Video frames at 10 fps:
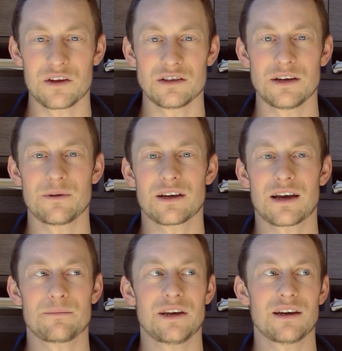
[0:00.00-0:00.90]
dimming
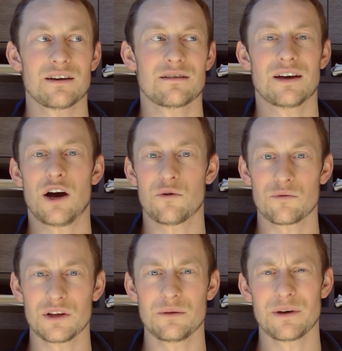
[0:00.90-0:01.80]
being a
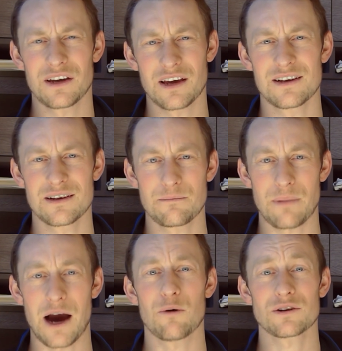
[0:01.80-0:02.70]
really big
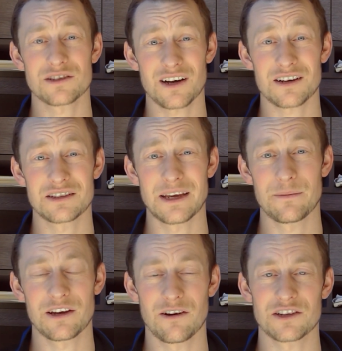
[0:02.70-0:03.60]
power suck
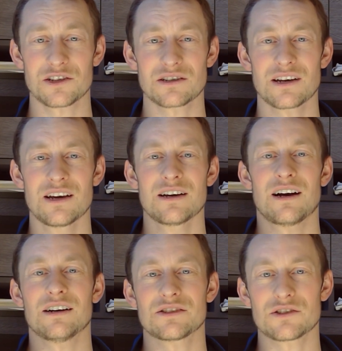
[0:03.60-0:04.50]
dimming, not just
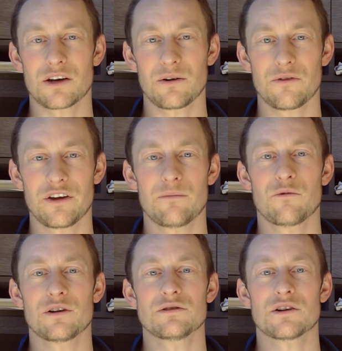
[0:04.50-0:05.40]
a subtle dim
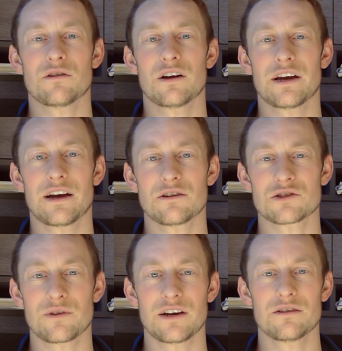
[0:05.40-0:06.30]
when you turn on a hair
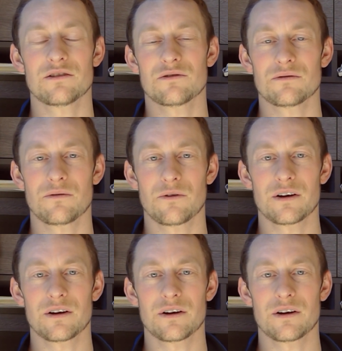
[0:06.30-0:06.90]
straightener or